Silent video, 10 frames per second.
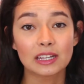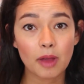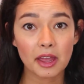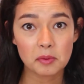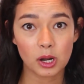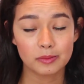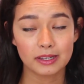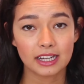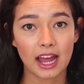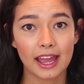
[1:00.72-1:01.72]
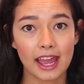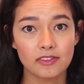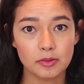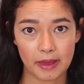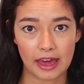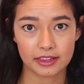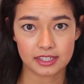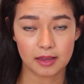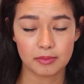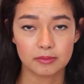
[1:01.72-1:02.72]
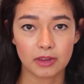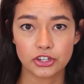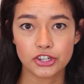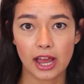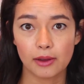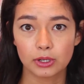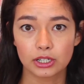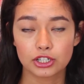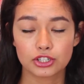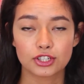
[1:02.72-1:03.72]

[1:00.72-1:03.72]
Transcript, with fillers: In my apartment, I have a bathtub in my shower,